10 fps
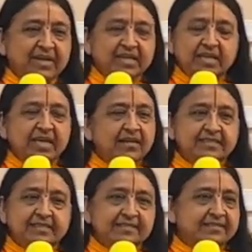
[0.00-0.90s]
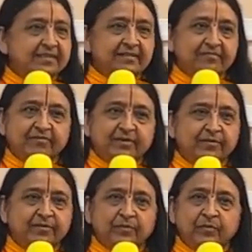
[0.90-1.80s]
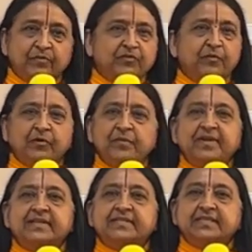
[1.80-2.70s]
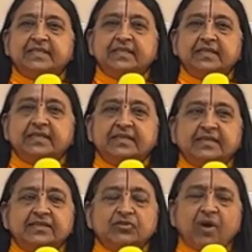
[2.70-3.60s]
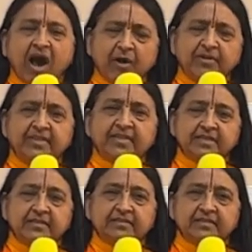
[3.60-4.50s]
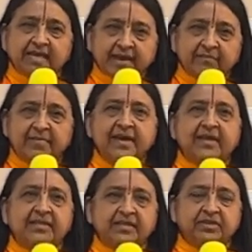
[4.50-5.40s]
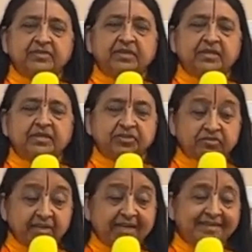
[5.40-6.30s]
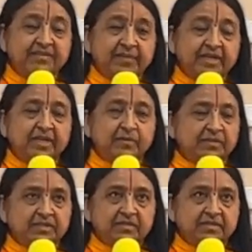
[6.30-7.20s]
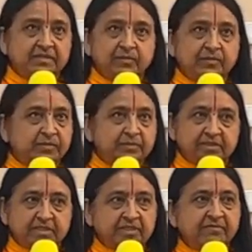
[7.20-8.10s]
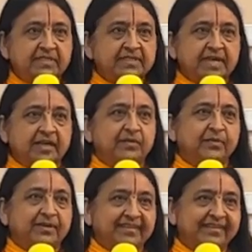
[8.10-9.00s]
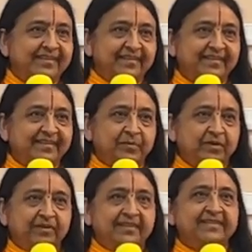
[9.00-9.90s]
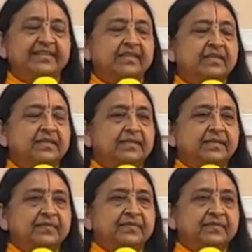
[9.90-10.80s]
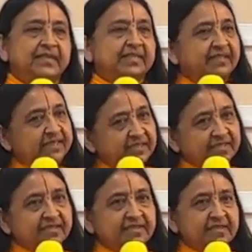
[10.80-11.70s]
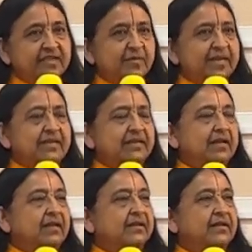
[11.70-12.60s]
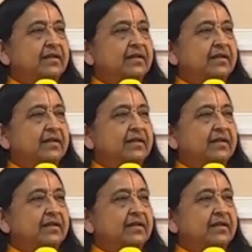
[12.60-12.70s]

Monkey cannot sit still for a moment. So how did that man, that trainer, train this monkey, which is the most mischievous animal in the world? He did it little by little.